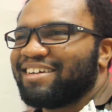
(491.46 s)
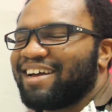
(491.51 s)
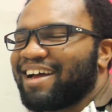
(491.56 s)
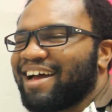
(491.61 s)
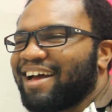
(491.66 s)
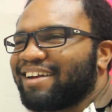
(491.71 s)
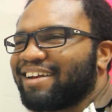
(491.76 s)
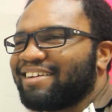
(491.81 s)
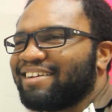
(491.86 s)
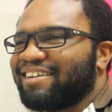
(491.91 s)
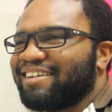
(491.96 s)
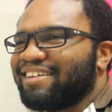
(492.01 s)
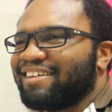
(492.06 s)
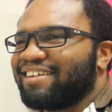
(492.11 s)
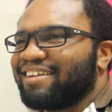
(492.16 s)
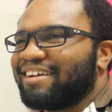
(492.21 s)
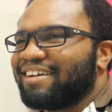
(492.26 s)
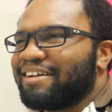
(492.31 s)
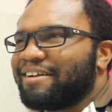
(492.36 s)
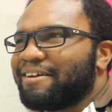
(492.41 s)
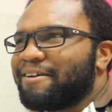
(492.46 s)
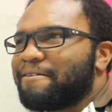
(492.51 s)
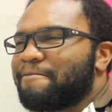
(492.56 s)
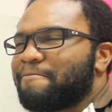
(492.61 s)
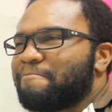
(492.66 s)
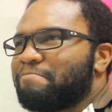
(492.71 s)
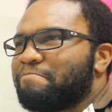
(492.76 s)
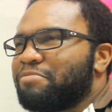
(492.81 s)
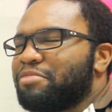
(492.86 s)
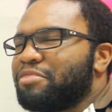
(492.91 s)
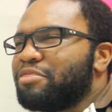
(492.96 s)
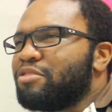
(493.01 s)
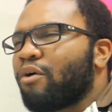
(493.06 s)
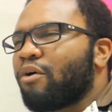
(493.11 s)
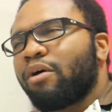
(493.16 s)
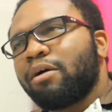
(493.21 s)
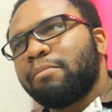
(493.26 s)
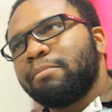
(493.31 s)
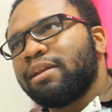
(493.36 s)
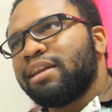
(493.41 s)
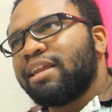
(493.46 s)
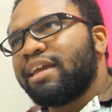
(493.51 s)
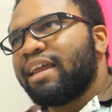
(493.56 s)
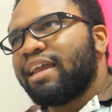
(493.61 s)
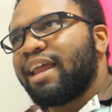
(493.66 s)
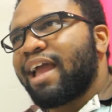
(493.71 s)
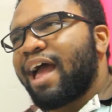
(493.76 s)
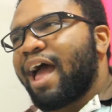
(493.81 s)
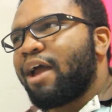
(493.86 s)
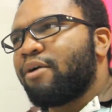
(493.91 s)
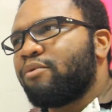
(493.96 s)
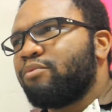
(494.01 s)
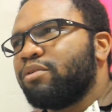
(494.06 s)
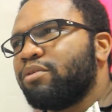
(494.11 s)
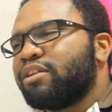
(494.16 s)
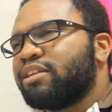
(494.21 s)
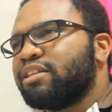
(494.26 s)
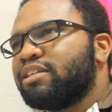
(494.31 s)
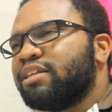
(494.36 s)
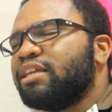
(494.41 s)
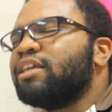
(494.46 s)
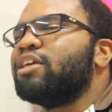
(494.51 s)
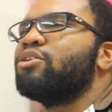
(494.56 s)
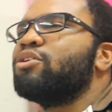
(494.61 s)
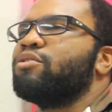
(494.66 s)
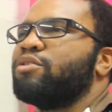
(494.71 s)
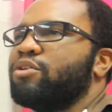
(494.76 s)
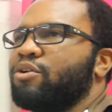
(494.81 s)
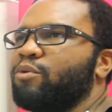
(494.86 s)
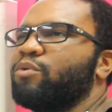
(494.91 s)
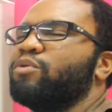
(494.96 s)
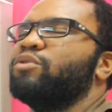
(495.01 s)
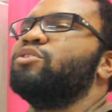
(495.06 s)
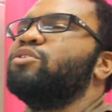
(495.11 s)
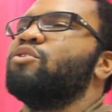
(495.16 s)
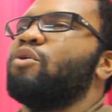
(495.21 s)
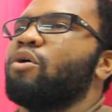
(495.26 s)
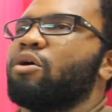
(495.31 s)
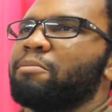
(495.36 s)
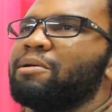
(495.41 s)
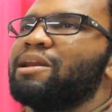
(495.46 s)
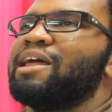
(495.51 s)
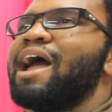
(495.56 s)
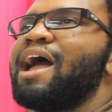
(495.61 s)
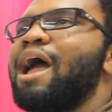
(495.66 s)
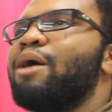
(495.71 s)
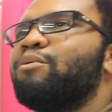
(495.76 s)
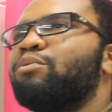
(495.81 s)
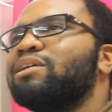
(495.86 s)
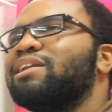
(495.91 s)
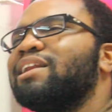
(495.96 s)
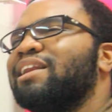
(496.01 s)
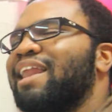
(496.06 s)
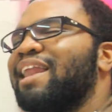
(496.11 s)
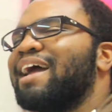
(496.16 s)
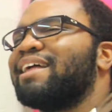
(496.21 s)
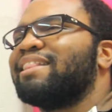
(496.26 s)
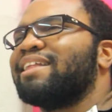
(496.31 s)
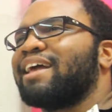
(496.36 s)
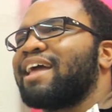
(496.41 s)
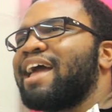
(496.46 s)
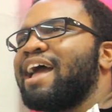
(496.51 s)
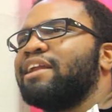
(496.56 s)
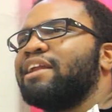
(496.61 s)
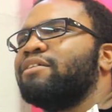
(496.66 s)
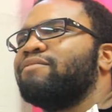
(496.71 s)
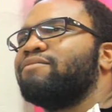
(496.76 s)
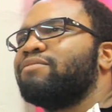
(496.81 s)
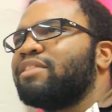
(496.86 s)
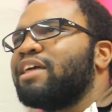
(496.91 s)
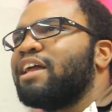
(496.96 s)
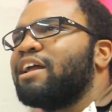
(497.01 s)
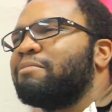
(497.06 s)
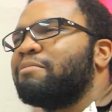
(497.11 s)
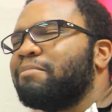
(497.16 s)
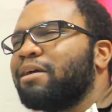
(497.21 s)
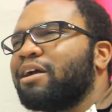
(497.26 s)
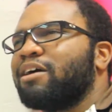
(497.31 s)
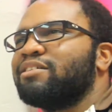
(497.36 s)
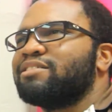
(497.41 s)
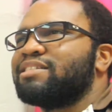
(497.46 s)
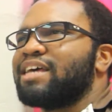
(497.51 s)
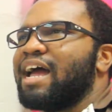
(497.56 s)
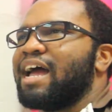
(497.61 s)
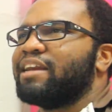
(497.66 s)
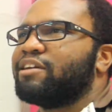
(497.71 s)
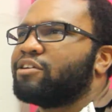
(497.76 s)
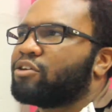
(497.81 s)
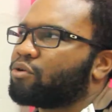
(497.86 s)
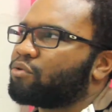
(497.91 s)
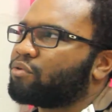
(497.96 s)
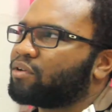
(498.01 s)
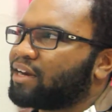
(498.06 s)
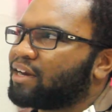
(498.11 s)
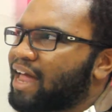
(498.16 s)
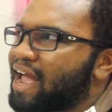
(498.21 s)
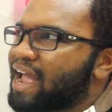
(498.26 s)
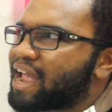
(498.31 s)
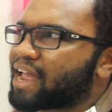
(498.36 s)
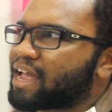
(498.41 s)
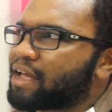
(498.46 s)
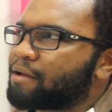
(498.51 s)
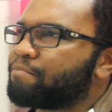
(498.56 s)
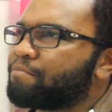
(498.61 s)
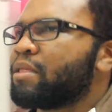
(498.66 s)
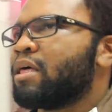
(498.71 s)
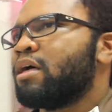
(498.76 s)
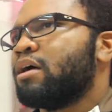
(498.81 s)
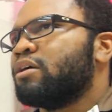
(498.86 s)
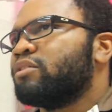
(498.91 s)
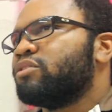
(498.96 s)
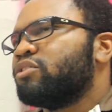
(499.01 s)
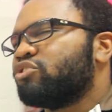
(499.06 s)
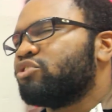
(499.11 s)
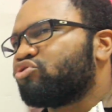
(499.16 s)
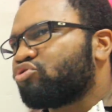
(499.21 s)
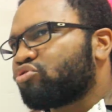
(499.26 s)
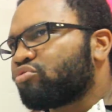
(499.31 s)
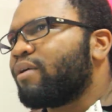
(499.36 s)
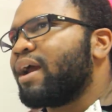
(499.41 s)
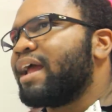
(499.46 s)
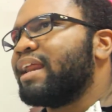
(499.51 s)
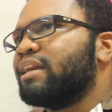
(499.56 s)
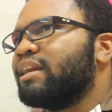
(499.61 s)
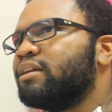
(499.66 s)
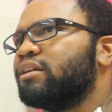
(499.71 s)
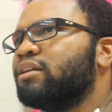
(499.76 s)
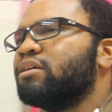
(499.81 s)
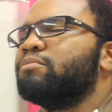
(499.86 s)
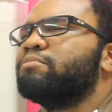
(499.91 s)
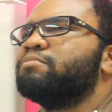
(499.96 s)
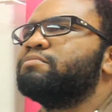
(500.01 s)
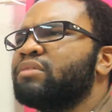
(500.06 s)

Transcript: And normally I wouldn't, normally I wouldn't like that kind of thing because I don't like the trend.